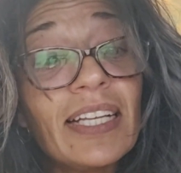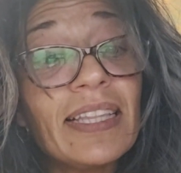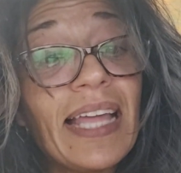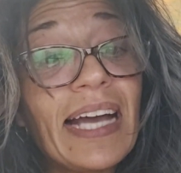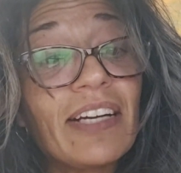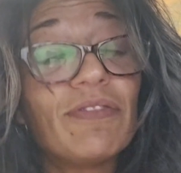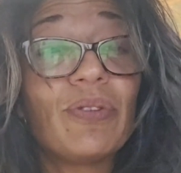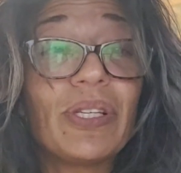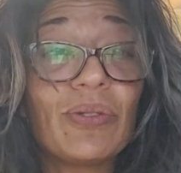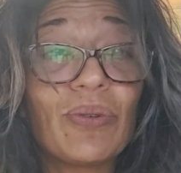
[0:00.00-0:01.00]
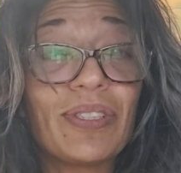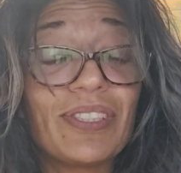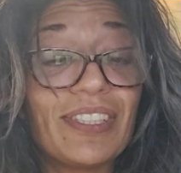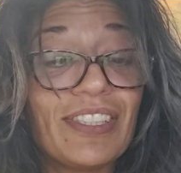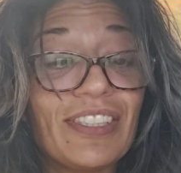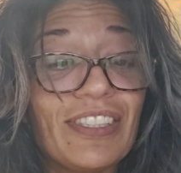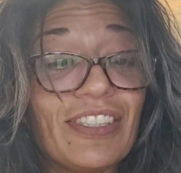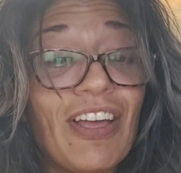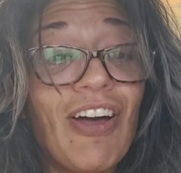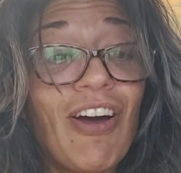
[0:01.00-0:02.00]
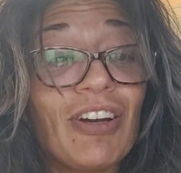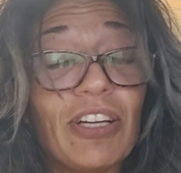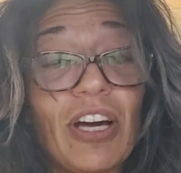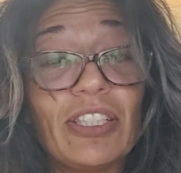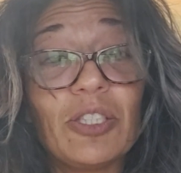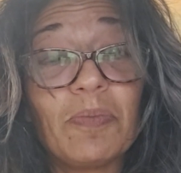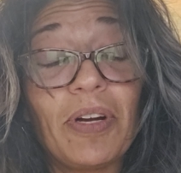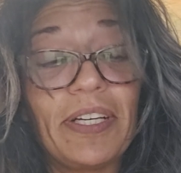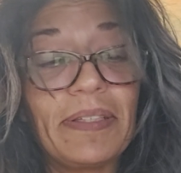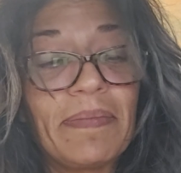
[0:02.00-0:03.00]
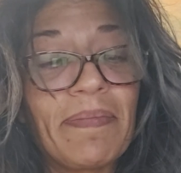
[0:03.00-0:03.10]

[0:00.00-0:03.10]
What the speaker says: a lack of resources on God's part